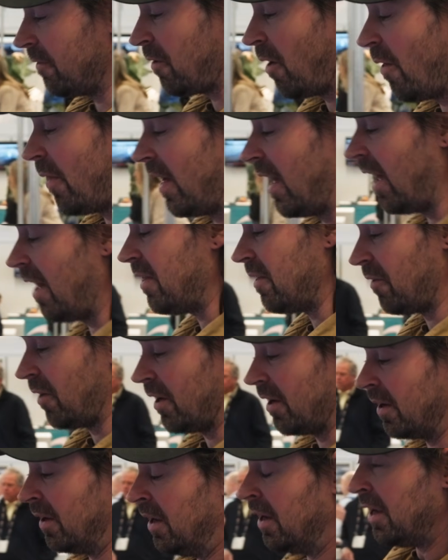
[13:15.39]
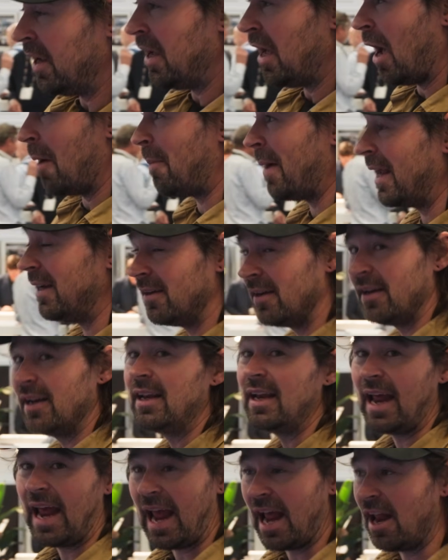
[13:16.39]
got that, they've got a painted
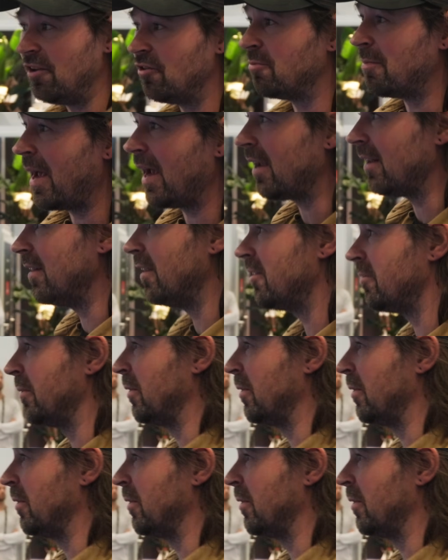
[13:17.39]
in hinge mechanism